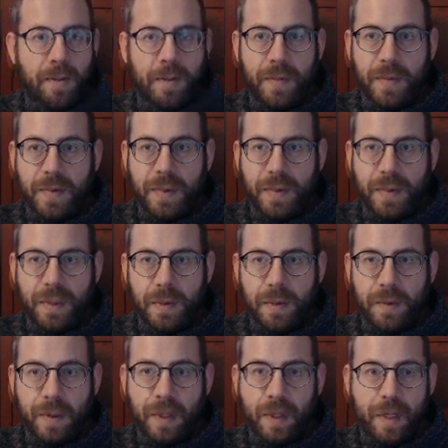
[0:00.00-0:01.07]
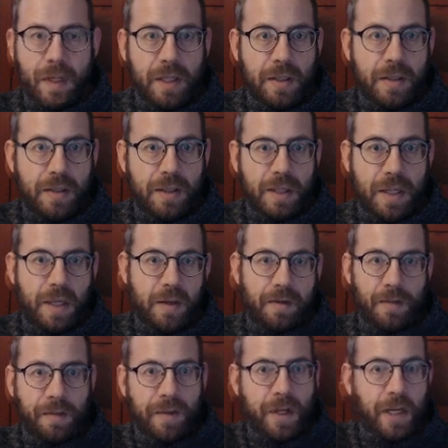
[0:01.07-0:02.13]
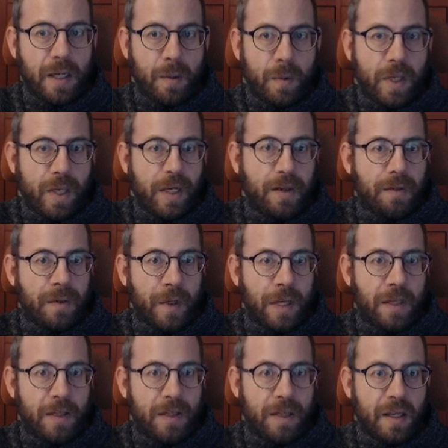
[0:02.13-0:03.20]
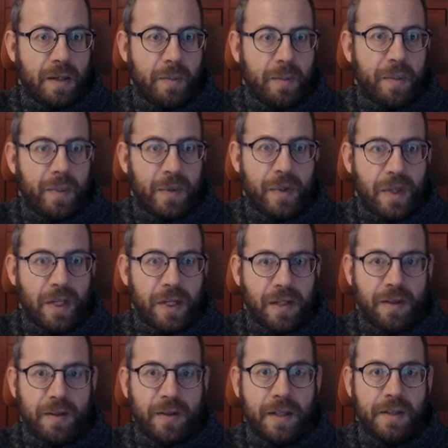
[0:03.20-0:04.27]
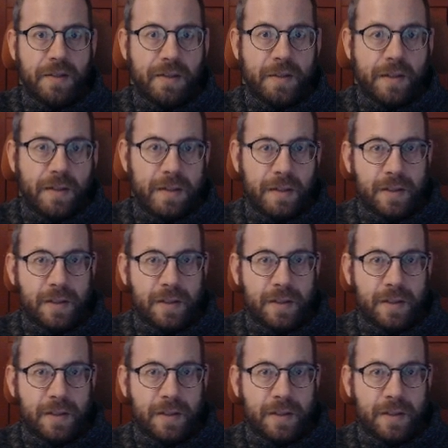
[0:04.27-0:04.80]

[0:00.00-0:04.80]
so instead of that we get the input like this.